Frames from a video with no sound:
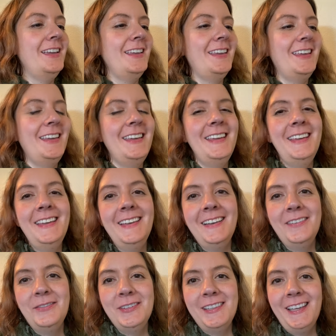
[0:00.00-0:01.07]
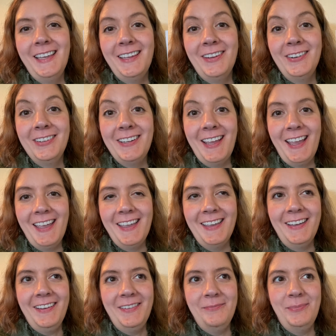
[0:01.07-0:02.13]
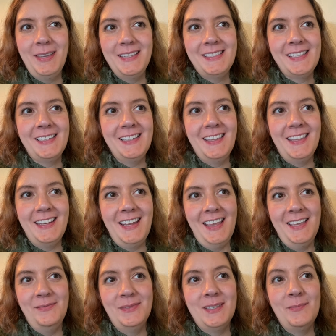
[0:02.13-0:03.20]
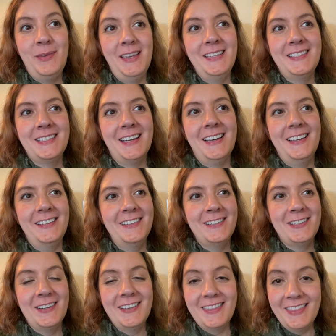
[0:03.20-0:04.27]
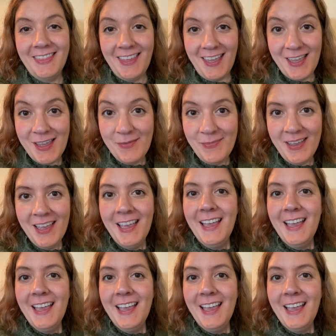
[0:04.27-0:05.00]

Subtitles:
he will like create basically the names based on a certain theme